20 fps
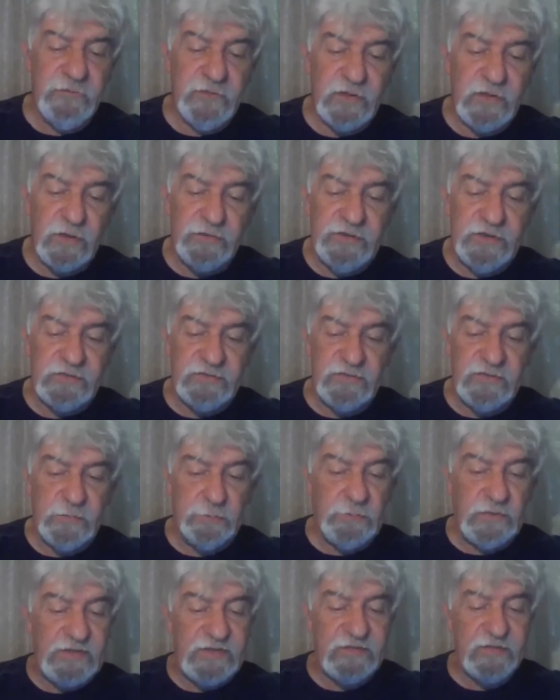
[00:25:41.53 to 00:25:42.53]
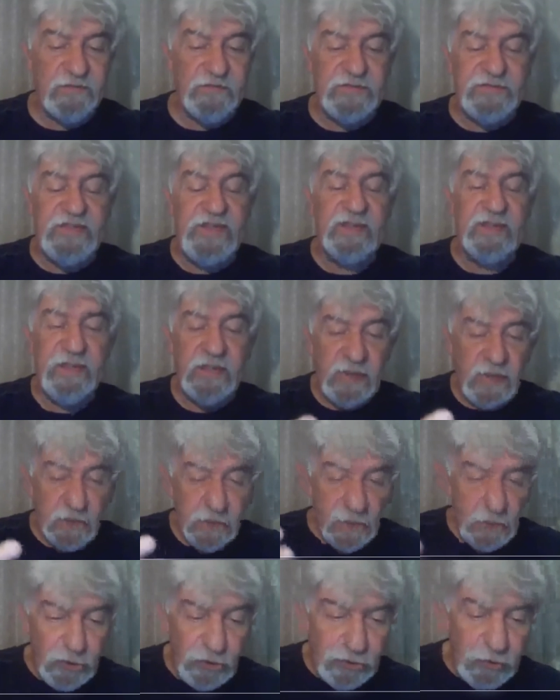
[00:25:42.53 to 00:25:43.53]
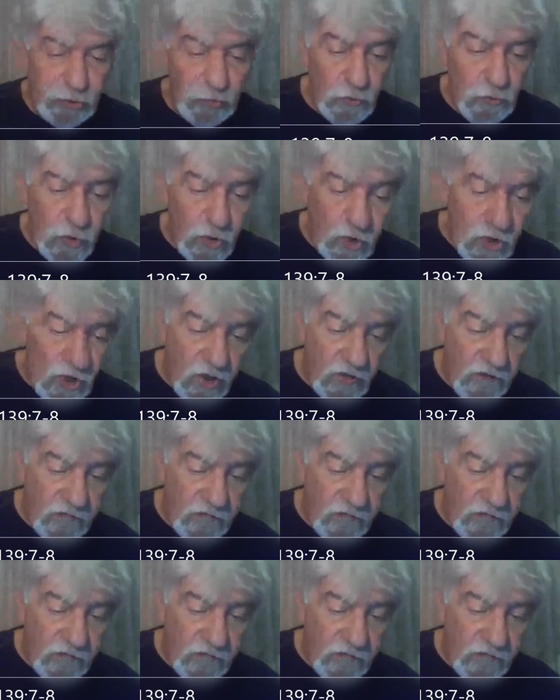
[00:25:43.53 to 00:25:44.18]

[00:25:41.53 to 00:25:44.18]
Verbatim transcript: I go down to the place of the dead, you are